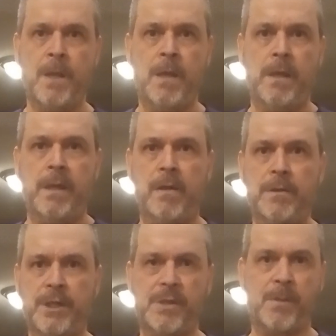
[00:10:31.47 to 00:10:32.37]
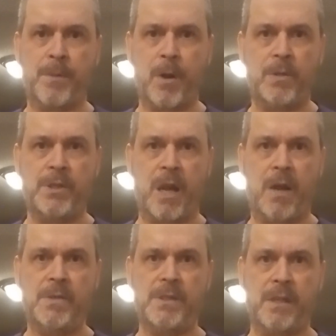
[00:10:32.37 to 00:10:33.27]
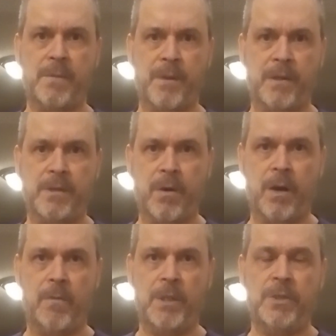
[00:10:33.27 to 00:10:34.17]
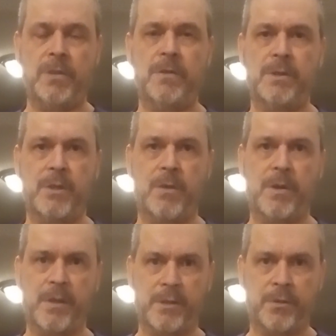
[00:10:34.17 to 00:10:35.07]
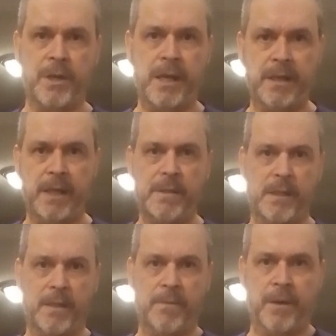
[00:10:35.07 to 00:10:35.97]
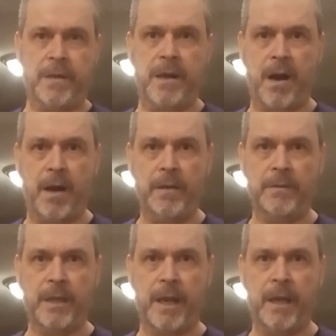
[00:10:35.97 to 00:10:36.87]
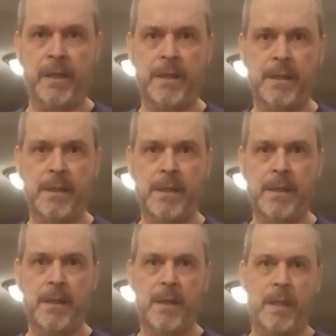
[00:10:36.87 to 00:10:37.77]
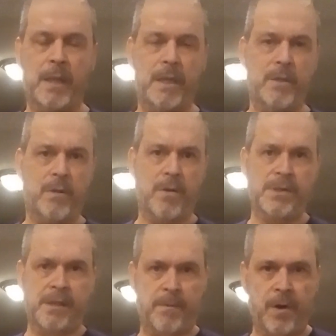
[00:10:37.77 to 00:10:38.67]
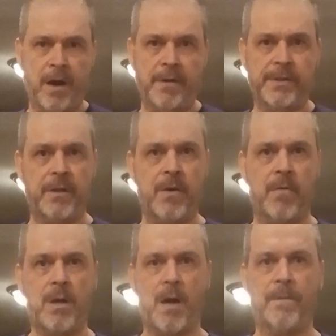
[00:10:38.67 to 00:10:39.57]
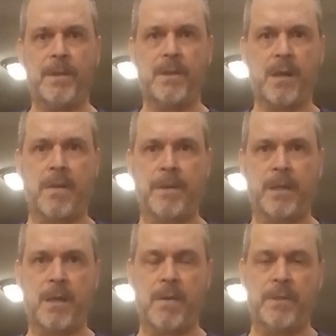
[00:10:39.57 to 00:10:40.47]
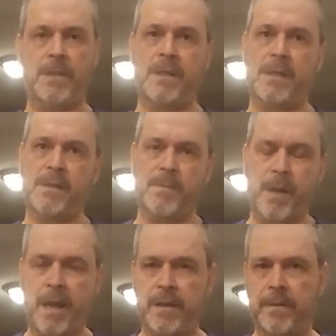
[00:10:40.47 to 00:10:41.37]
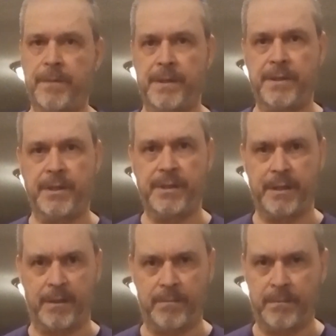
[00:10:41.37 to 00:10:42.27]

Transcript: you don't just approach the house to the front door. What you do is you go to the tree that's in the front yard, okay? And then you go somewhere else. You go cover to cover to cover. It doesn't matter if it's just a